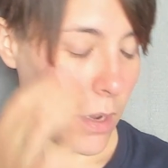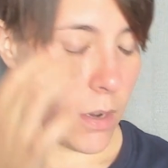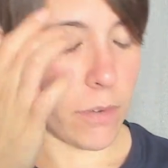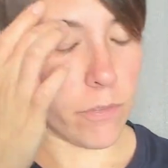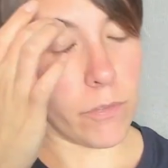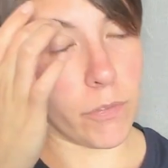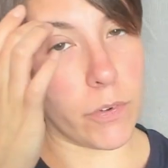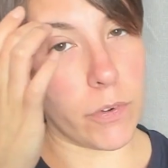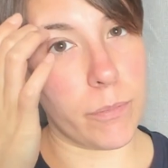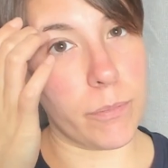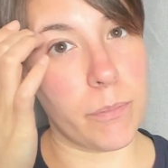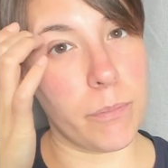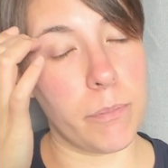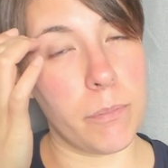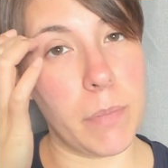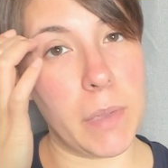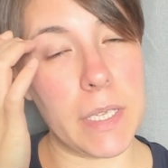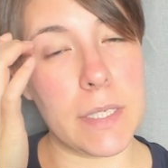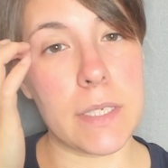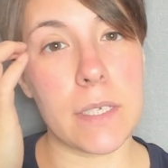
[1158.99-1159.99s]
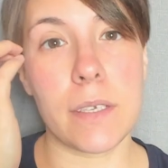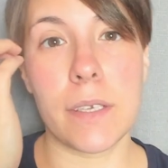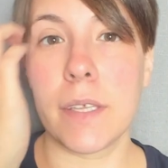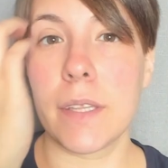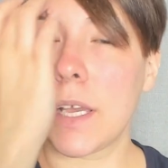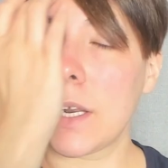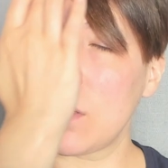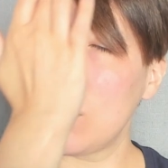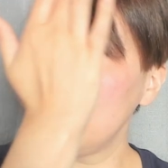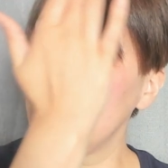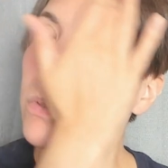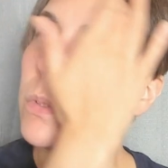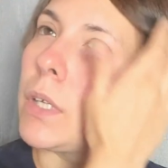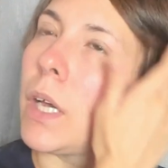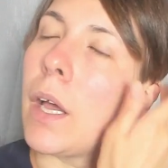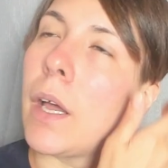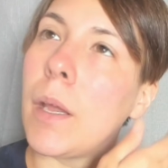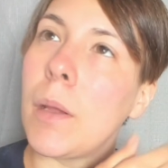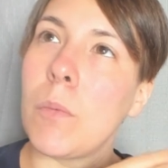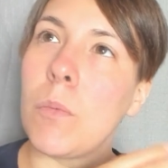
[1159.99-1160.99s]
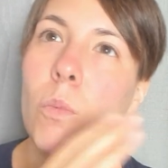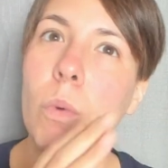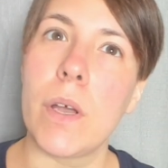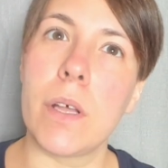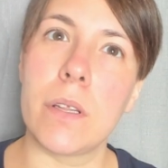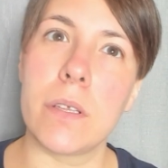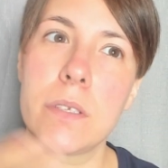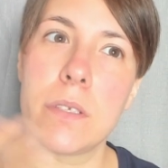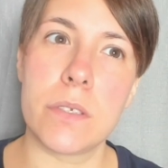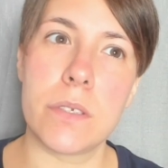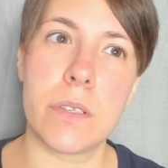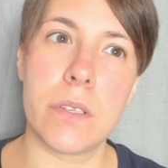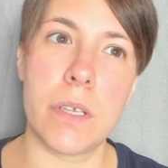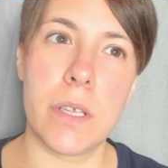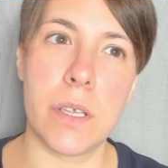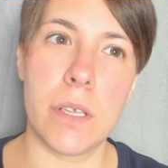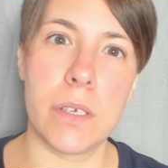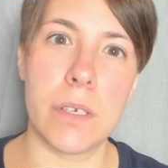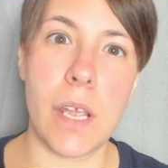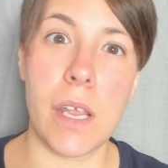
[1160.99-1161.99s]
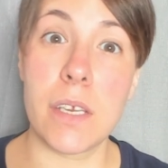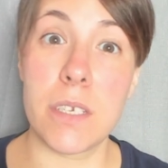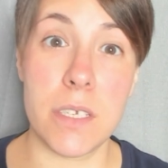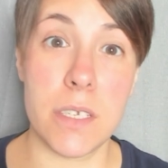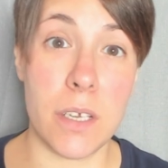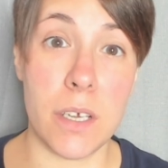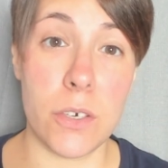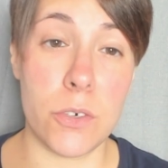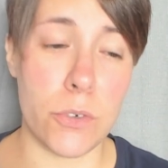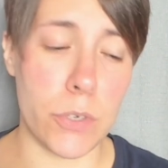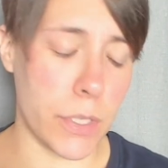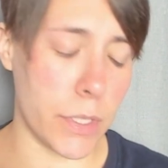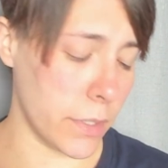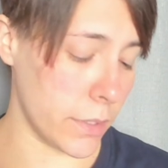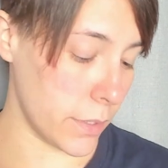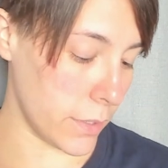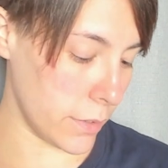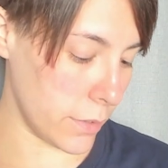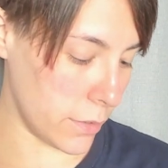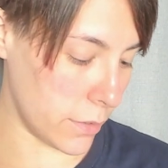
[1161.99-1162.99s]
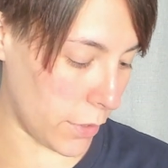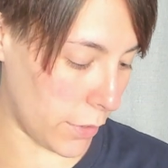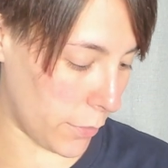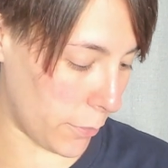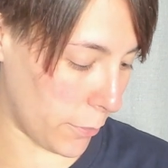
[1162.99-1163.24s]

for basically that whole time, well into the nineteen hundreds. So,